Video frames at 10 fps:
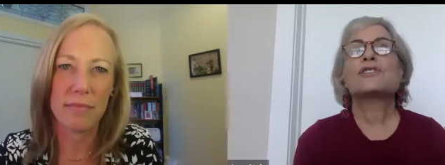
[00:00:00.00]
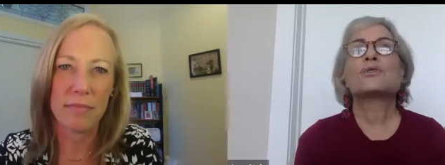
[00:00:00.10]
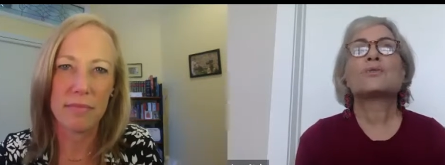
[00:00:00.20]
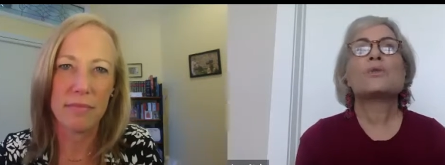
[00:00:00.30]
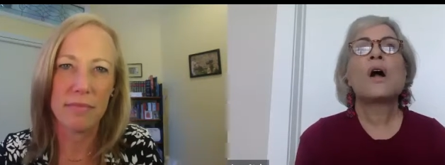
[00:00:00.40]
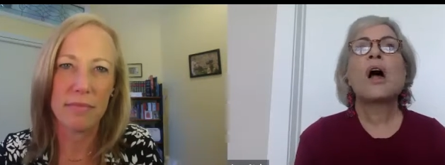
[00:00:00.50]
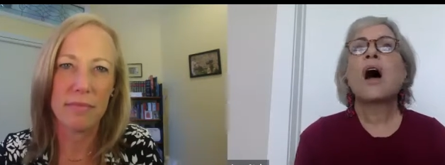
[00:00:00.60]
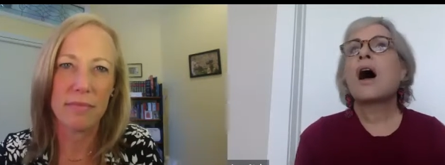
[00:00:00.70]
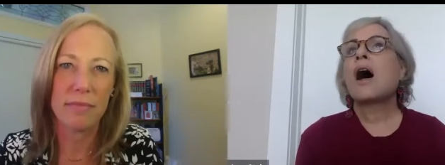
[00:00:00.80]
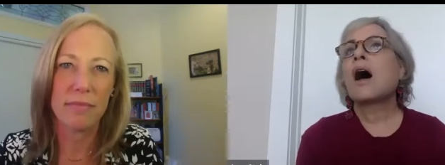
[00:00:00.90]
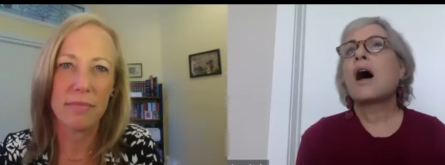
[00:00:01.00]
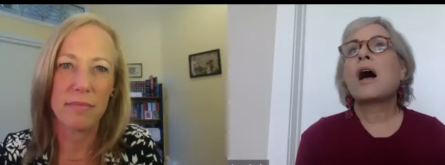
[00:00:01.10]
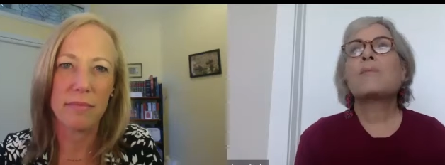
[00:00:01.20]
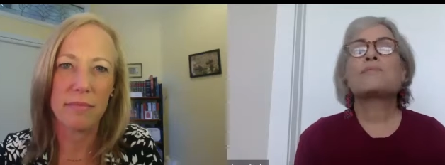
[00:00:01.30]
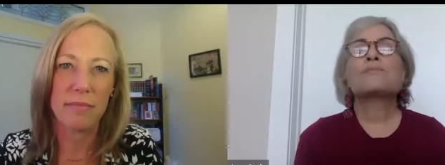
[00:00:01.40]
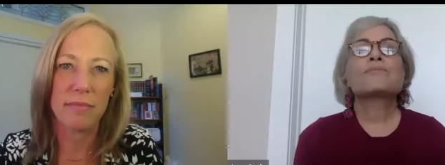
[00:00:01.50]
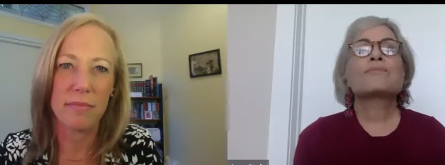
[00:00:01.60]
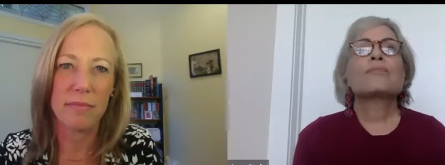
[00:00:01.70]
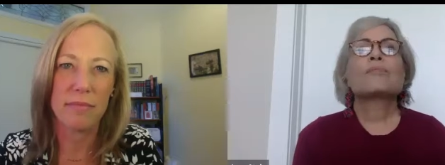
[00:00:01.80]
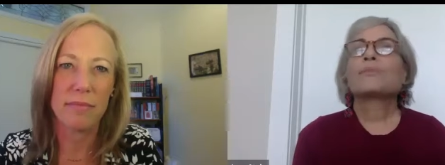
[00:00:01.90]
Speaker 1: to um,
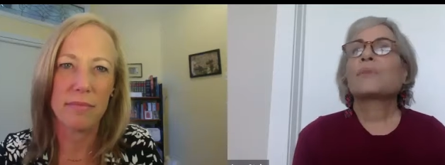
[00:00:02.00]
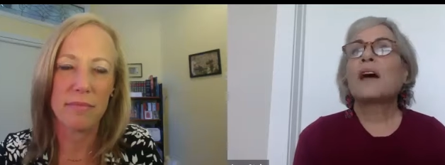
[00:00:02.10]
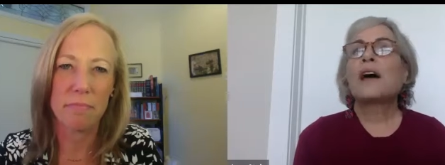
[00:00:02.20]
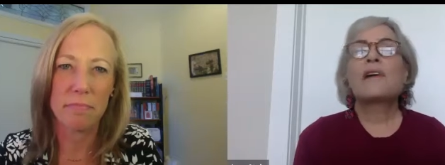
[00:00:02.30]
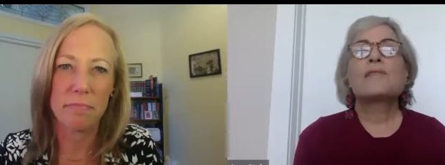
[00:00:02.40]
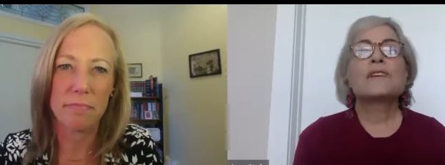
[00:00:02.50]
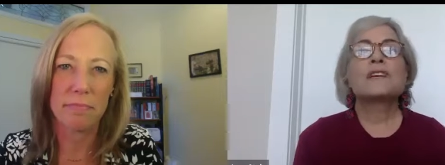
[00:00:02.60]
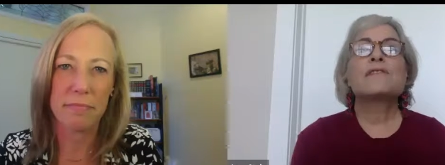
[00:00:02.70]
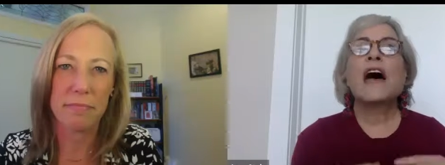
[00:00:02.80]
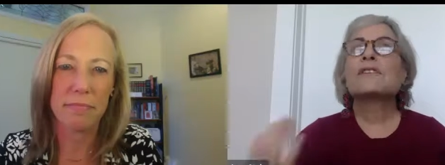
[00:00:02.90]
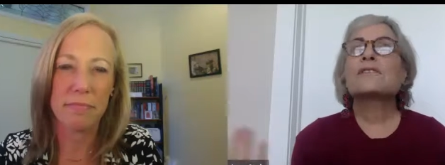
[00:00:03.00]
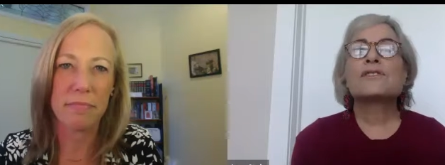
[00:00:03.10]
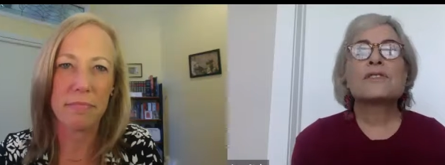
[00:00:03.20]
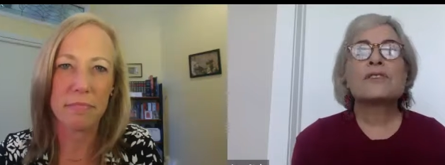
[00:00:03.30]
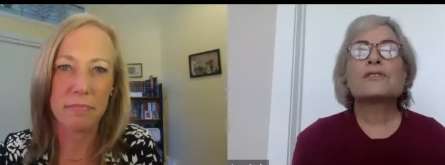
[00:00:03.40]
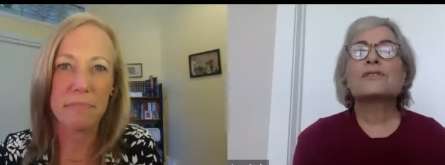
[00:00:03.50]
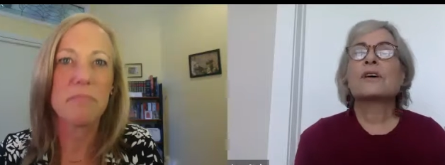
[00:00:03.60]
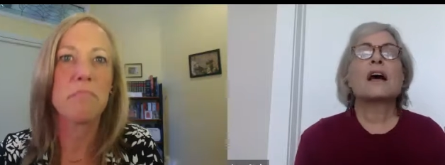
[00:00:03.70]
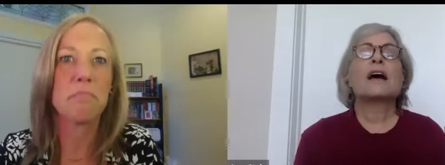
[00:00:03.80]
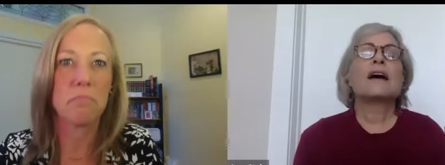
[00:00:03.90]
have events. There's
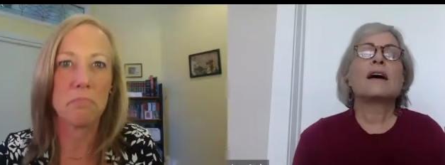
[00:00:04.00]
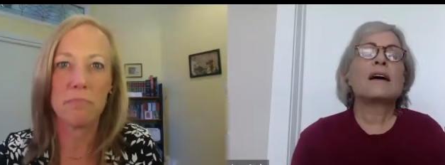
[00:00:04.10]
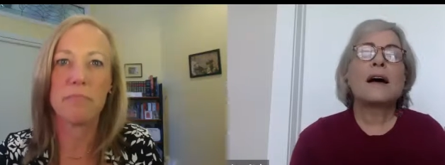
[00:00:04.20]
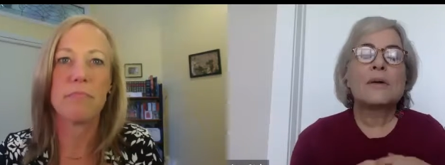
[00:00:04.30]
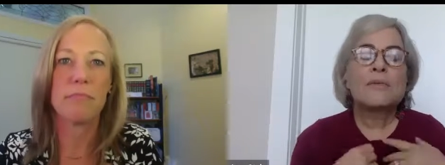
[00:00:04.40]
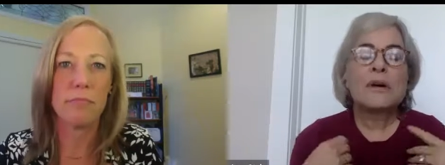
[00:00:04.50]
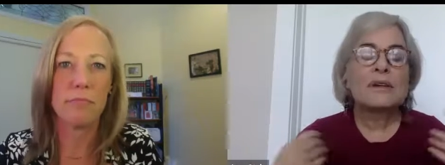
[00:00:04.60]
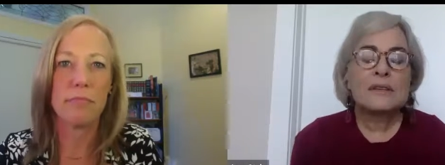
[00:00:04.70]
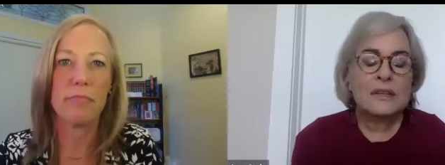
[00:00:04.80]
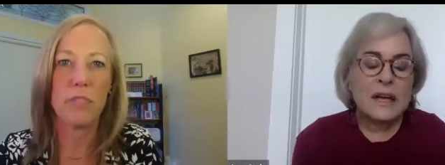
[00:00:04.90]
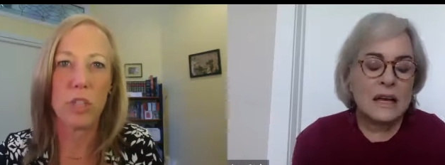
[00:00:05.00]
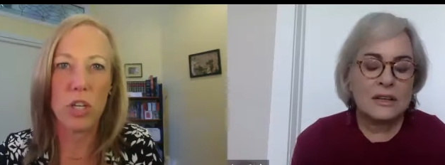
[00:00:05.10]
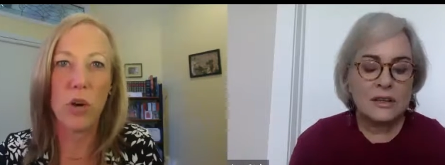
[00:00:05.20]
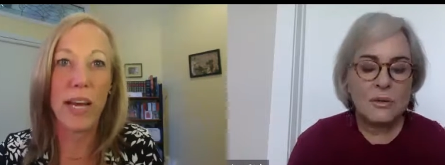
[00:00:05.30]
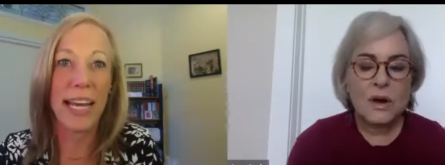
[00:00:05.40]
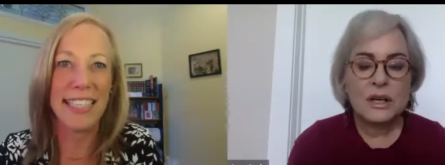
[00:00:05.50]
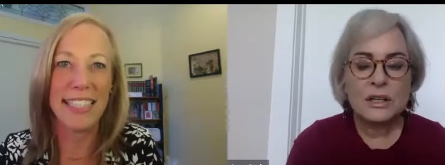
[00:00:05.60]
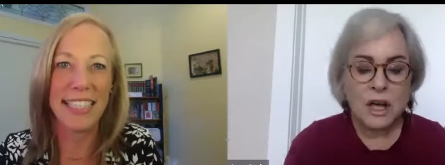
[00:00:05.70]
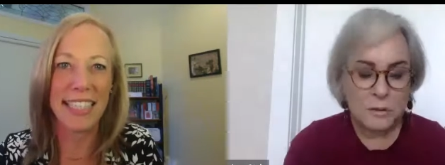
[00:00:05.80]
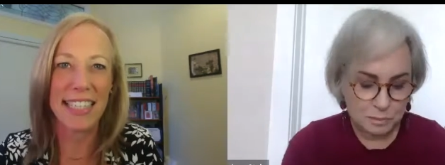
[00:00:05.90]
I, I no
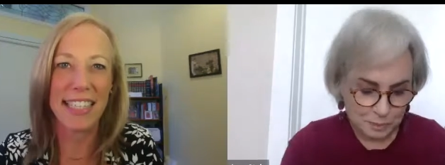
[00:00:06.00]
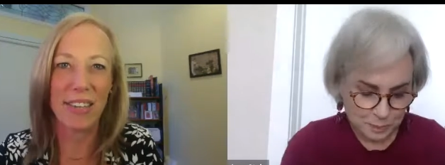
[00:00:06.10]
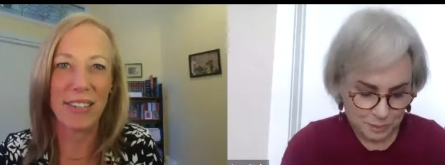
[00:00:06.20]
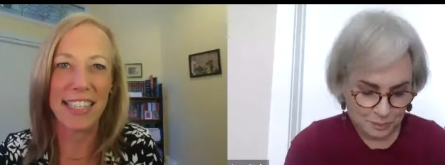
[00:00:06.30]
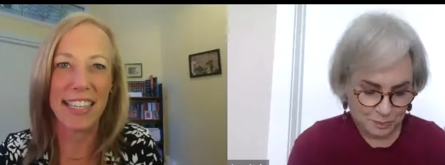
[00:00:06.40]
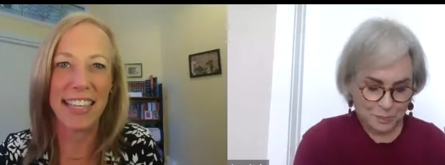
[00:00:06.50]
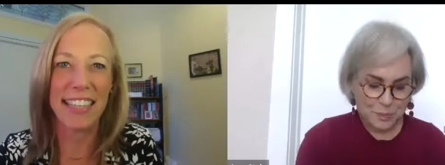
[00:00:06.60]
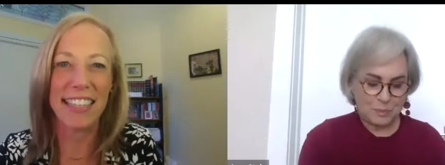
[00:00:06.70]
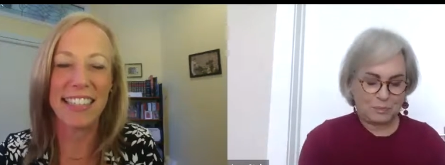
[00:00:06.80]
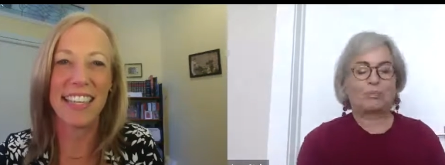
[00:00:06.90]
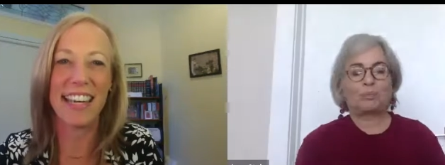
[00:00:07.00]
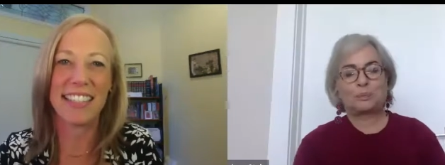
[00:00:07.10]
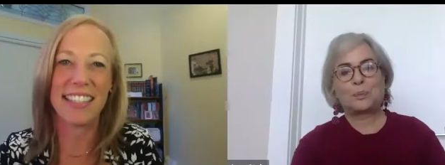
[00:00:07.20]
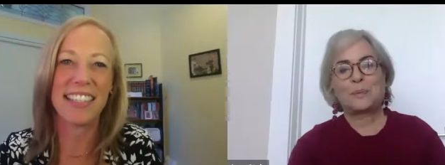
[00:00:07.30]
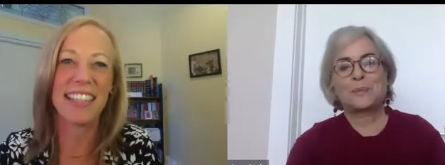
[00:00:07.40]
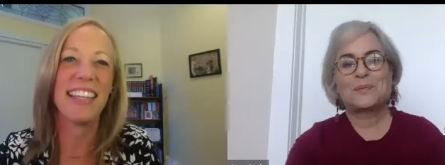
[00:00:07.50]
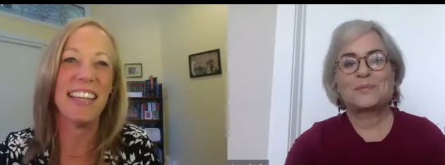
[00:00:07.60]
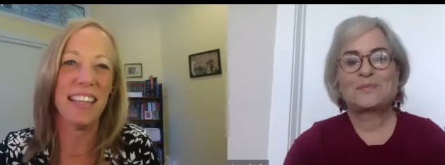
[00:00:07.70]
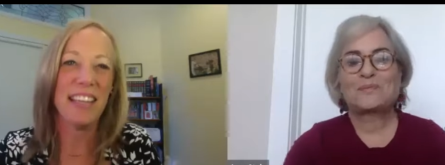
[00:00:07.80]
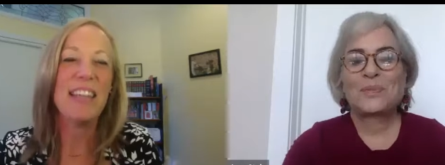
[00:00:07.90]
Speaker 2: end. It sounds like yes.
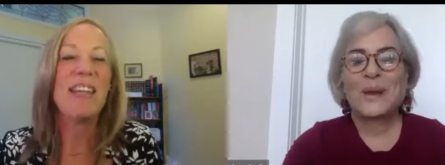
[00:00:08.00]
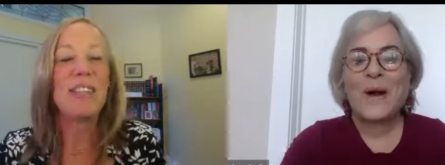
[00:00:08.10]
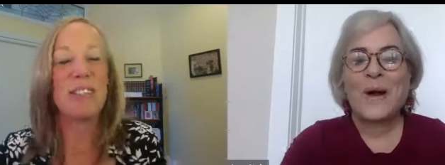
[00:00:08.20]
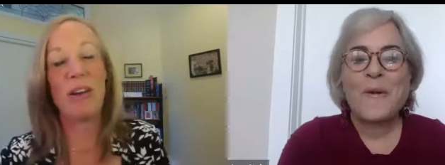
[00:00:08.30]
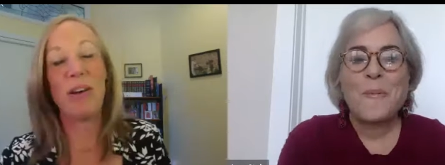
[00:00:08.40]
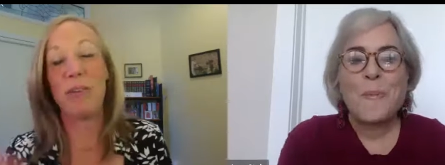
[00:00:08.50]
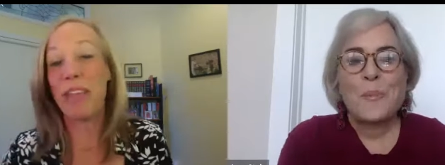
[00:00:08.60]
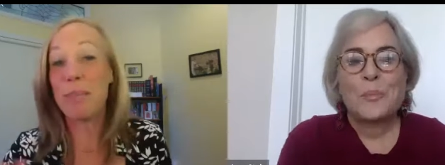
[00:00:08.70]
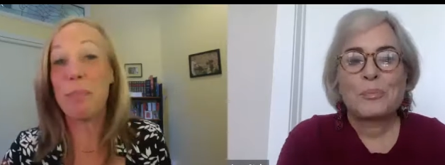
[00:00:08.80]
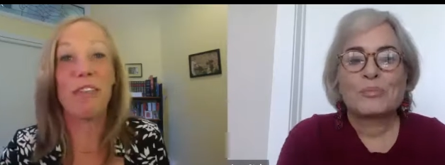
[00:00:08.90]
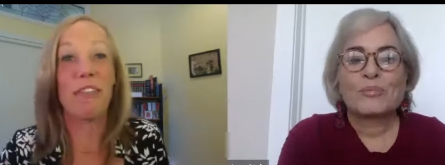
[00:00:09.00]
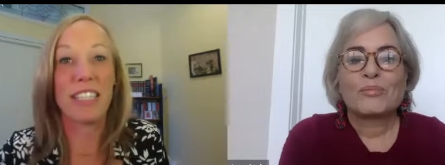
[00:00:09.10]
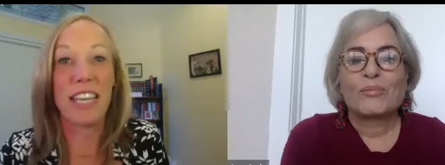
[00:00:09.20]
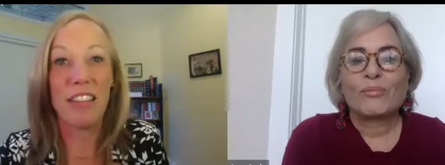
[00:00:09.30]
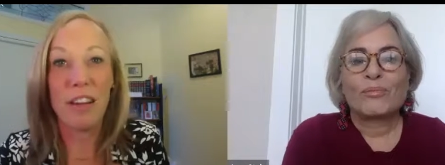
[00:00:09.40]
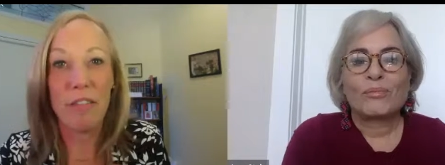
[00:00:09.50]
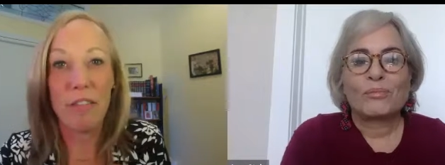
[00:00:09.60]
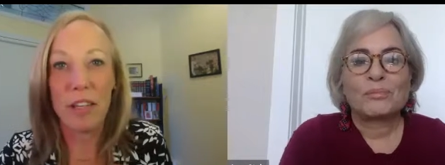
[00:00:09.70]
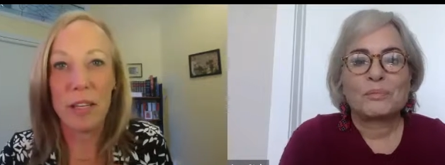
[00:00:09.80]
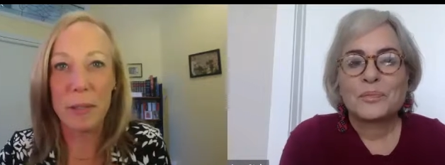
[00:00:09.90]
So that's perfect. I love
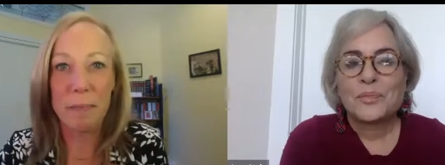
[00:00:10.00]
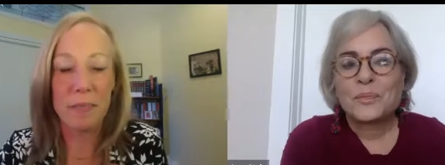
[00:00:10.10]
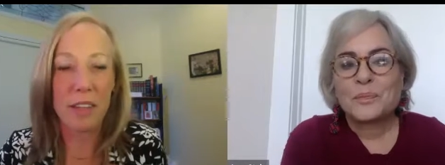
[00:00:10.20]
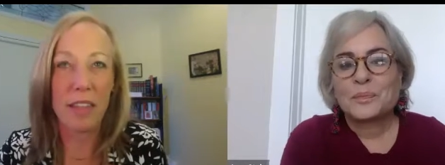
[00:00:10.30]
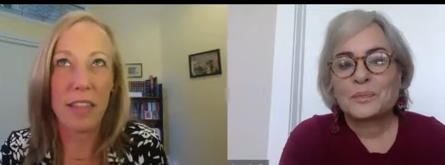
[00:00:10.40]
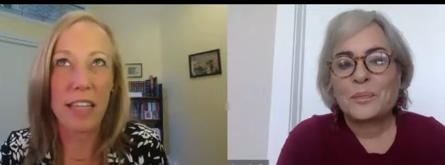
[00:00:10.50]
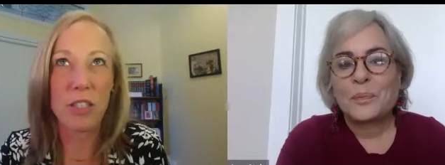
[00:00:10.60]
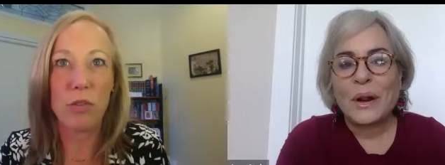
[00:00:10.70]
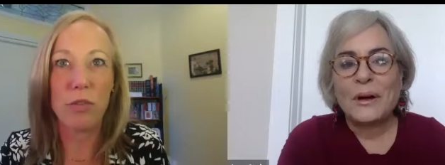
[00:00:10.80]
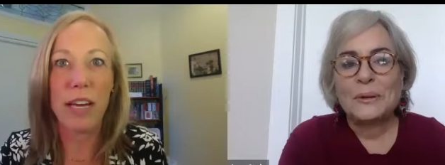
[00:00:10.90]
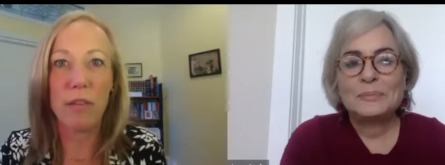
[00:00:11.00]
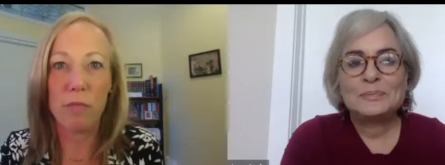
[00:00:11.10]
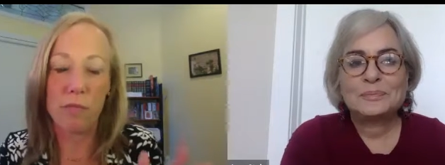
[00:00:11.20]
the. That's a great